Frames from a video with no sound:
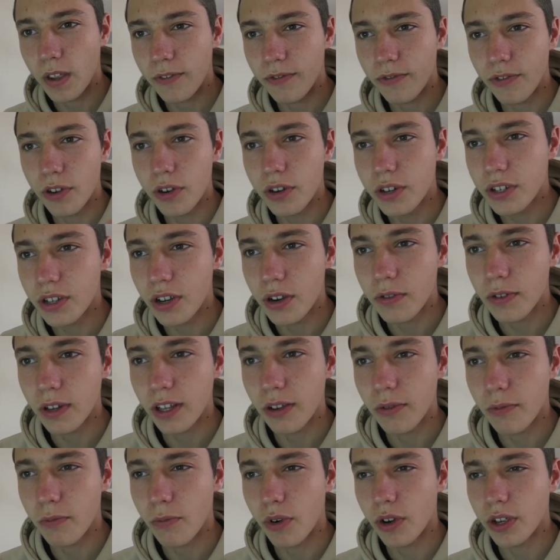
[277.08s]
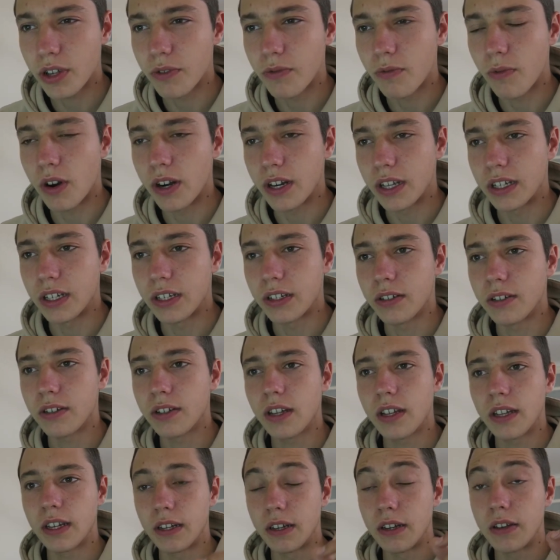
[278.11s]
Focus only on what you want,
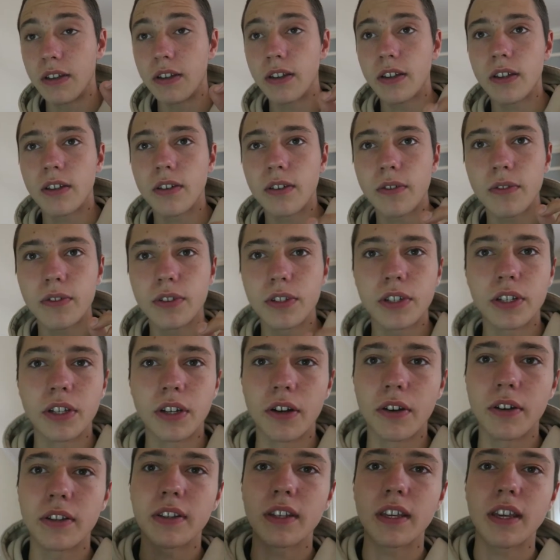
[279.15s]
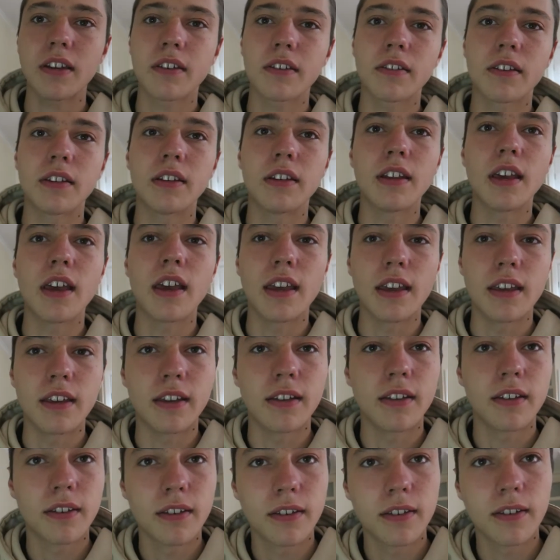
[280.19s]
and you know, at the end of the
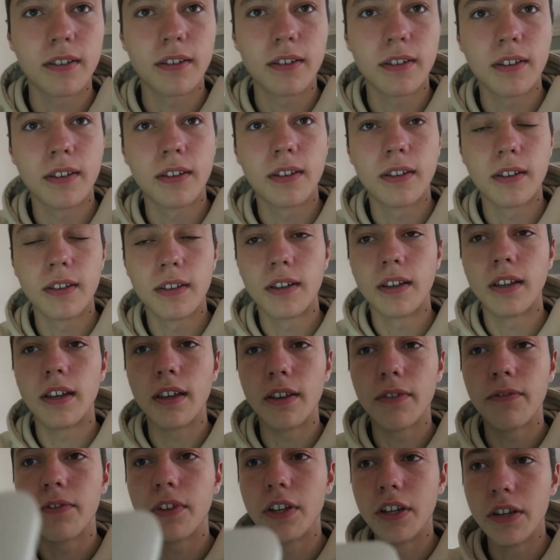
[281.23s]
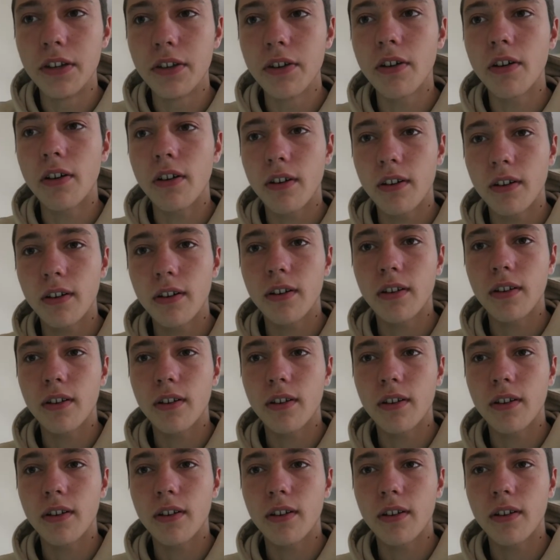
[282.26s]
day, if you're not